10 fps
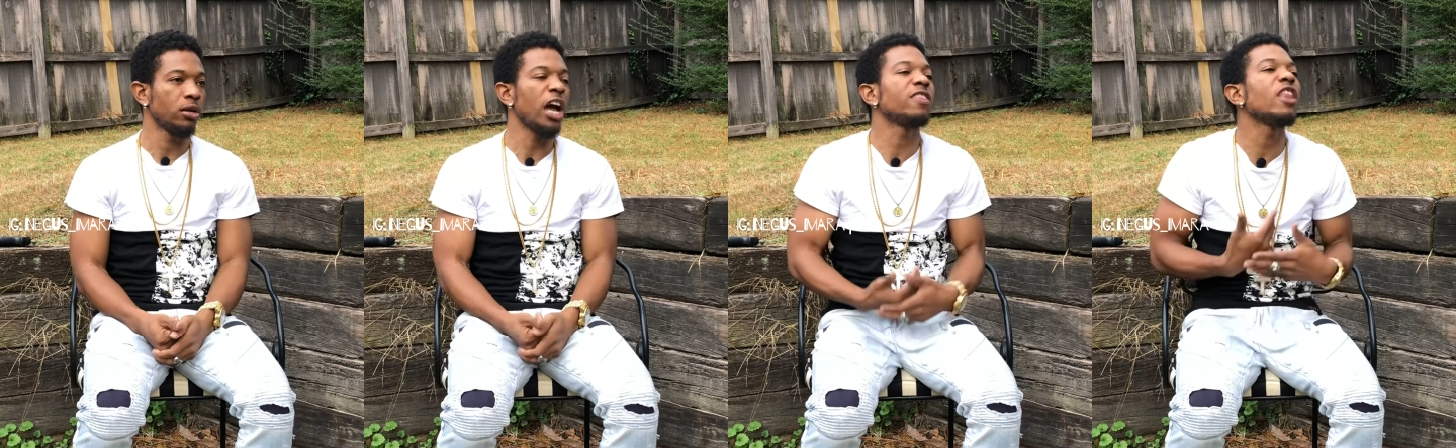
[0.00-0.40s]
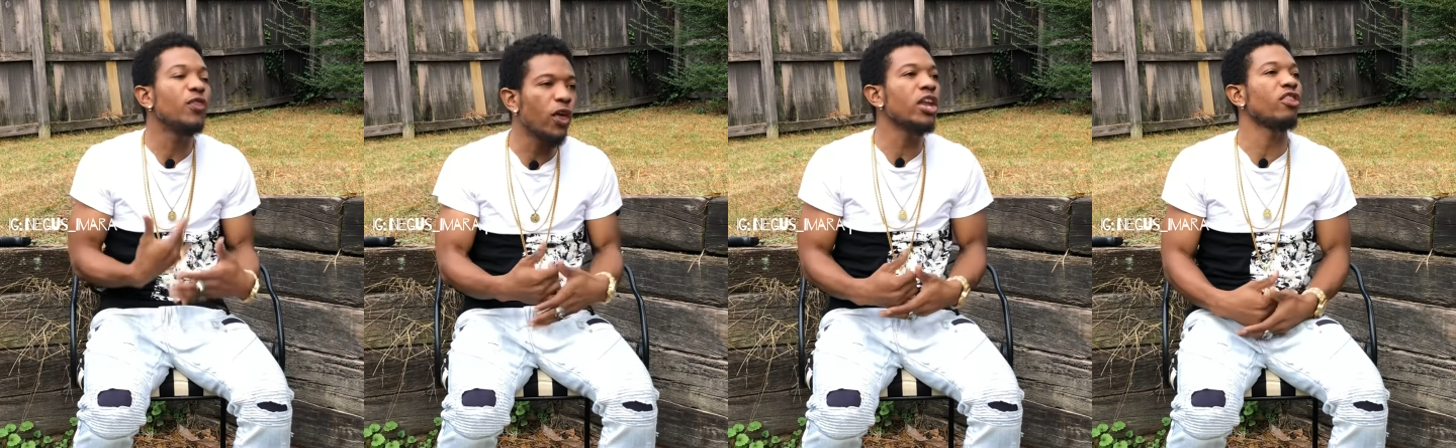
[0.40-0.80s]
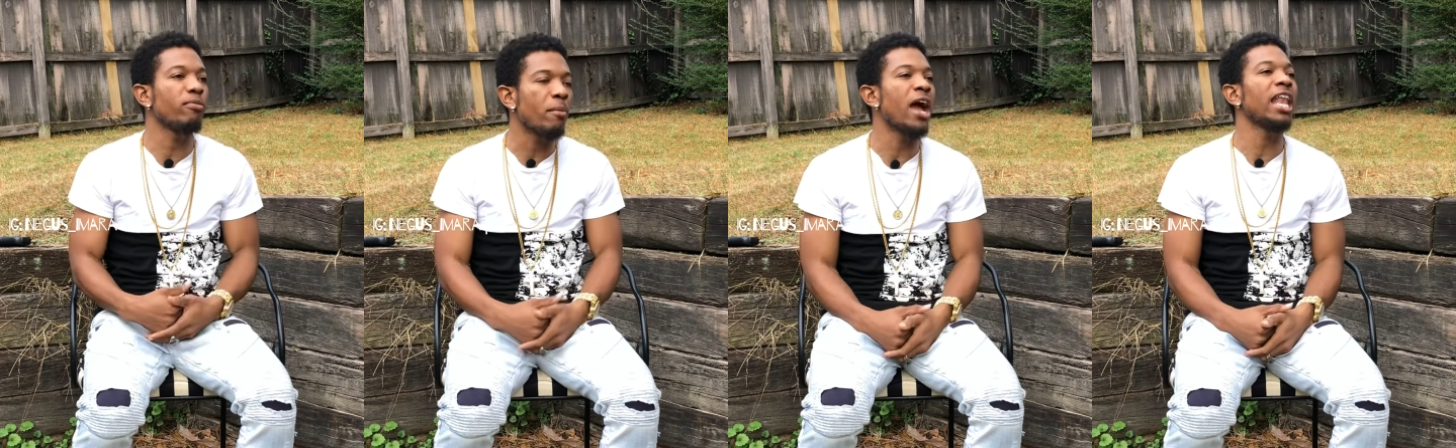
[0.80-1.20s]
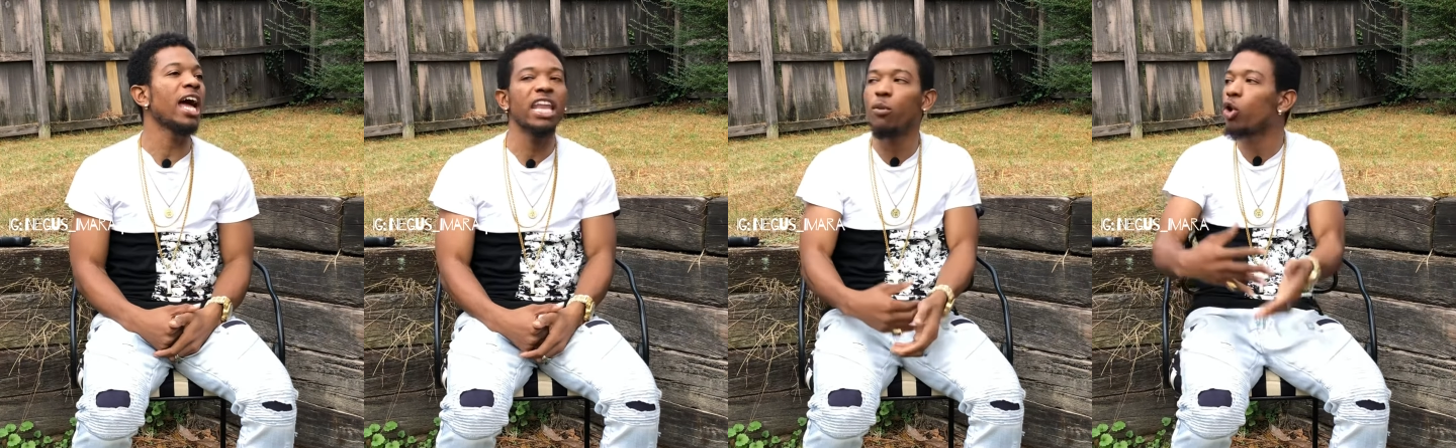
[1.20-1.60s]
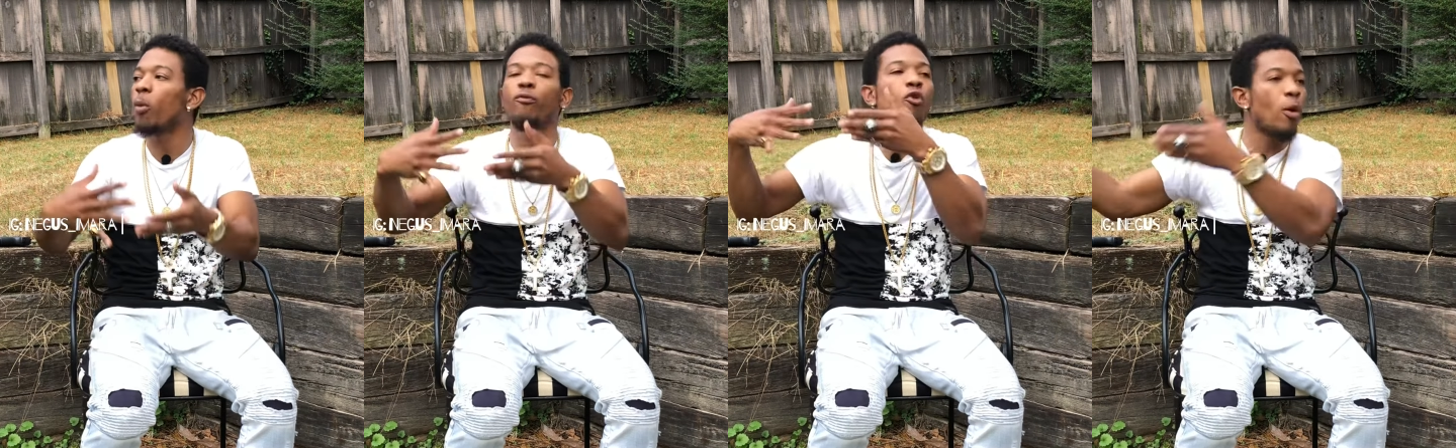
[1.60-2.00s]
And this and this, me, my lad, and we
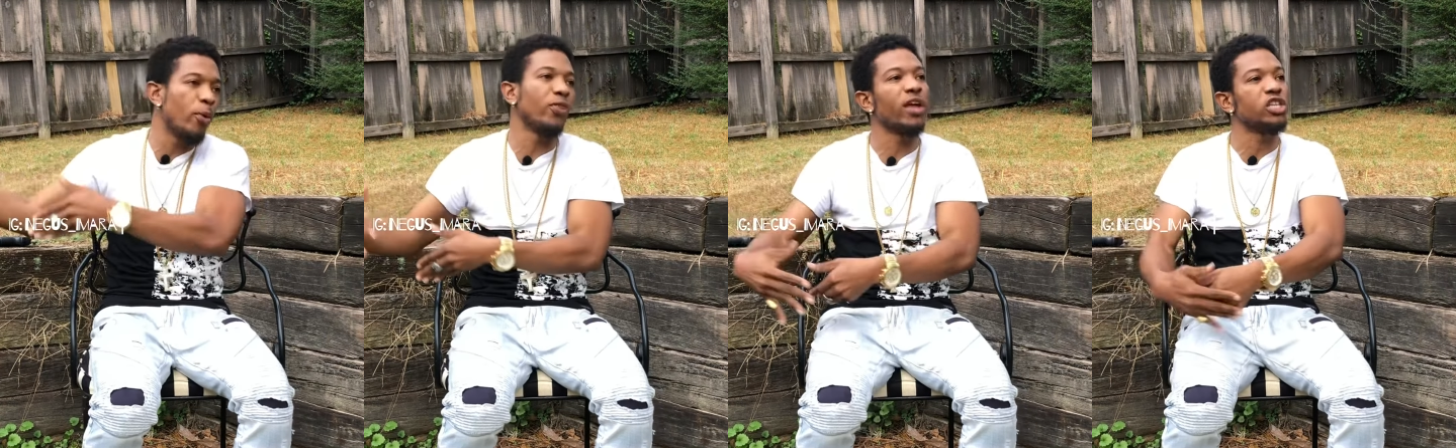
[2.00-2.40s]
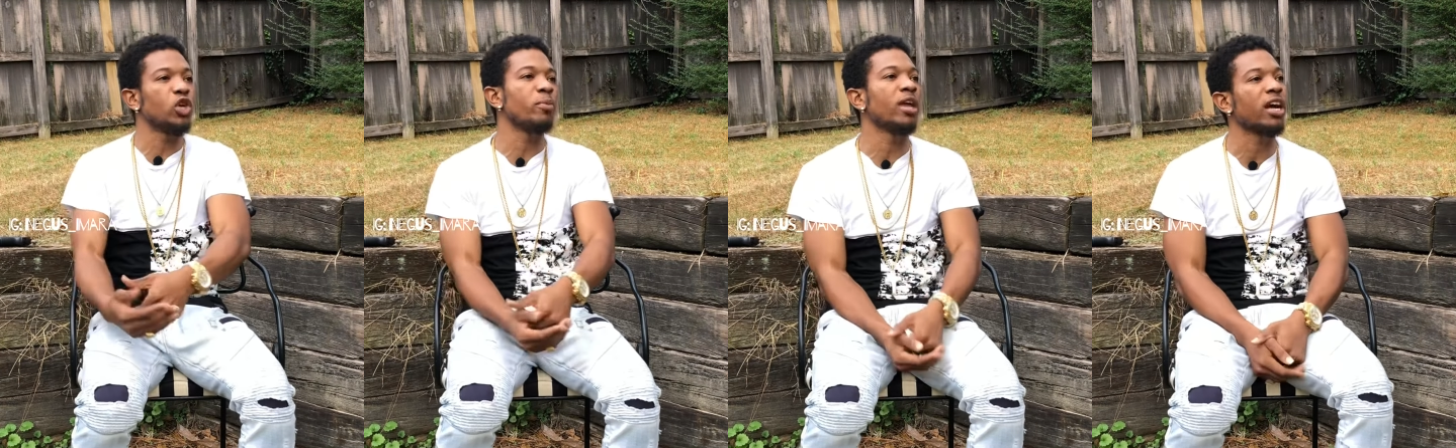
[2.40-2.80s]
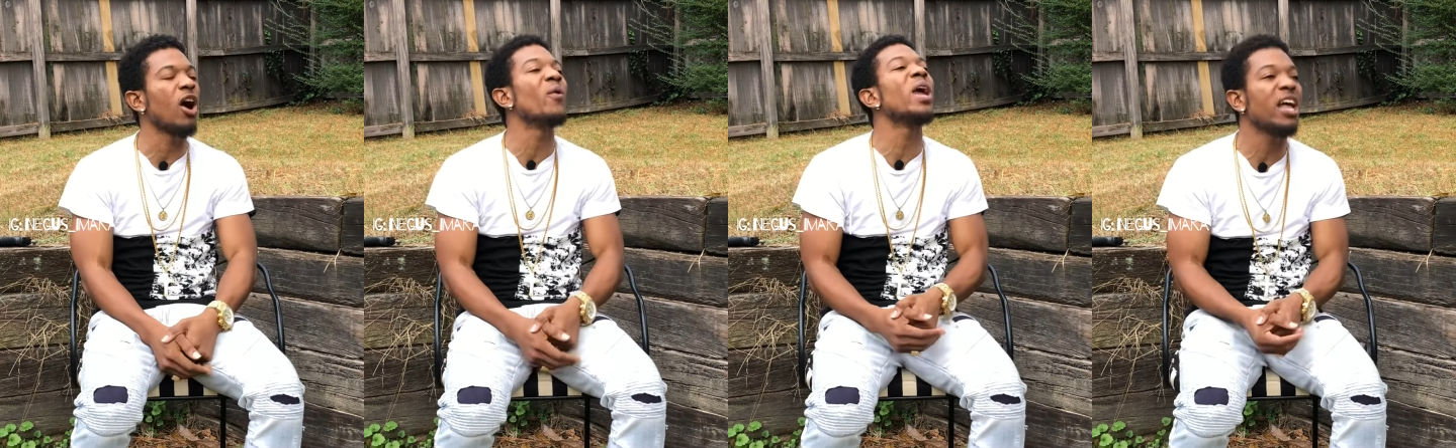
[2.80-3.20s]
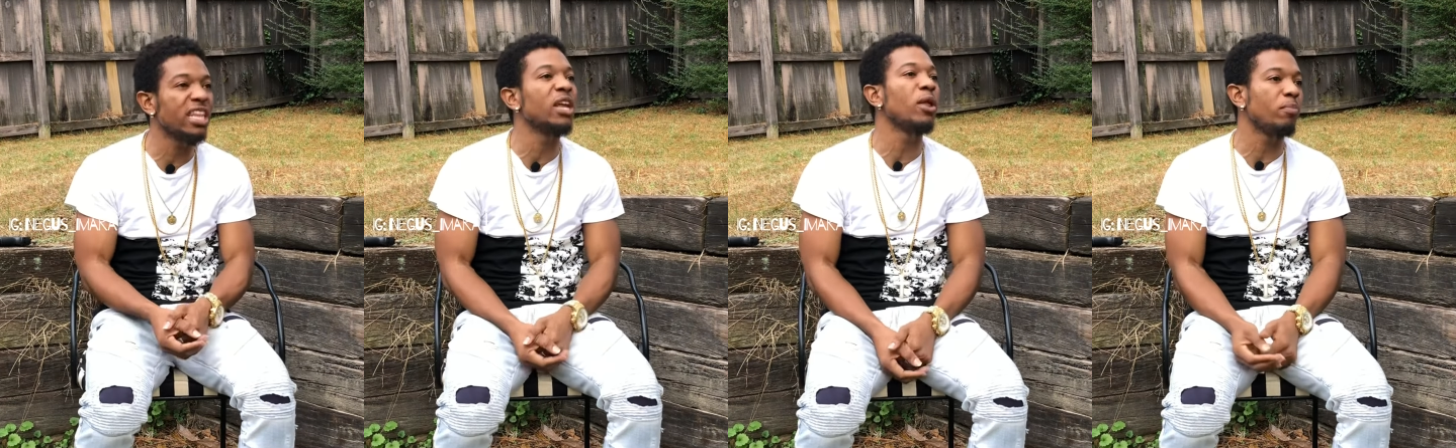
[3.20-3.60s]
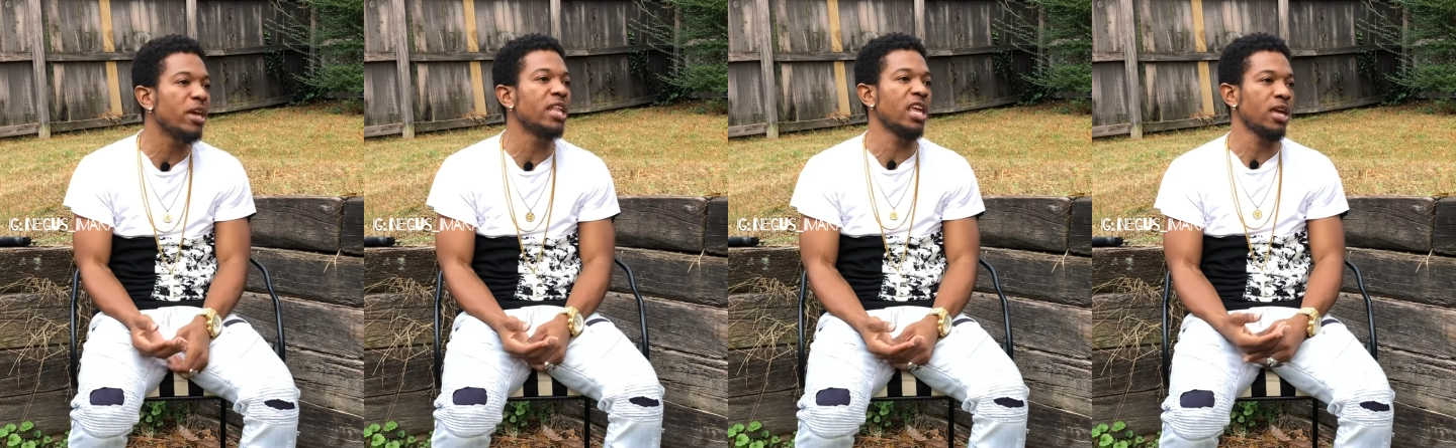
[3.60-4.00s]
come for represent Jamaica. How we you deal with,
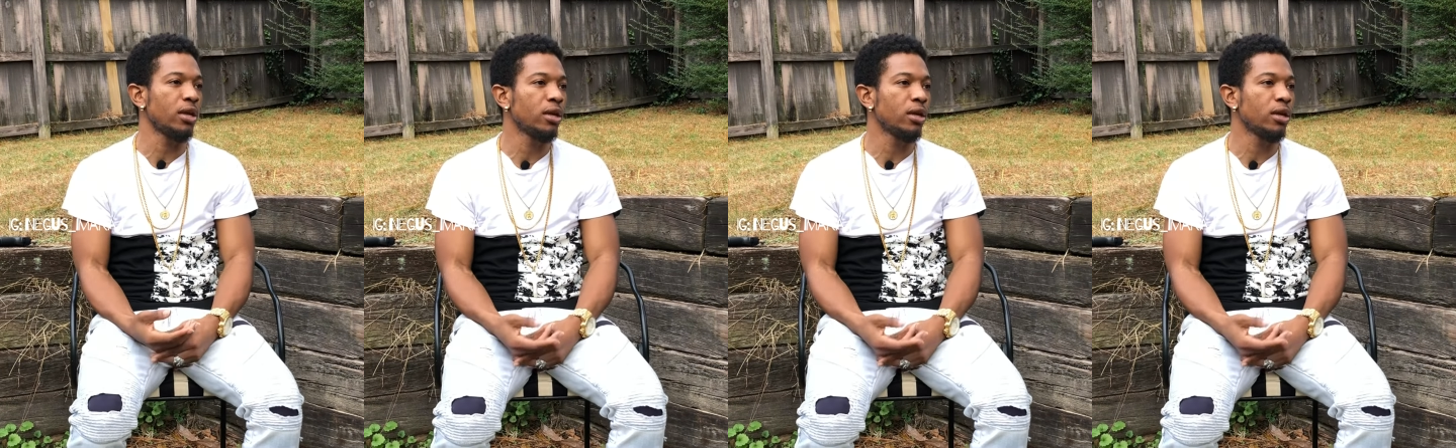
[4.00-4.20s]
Beenie?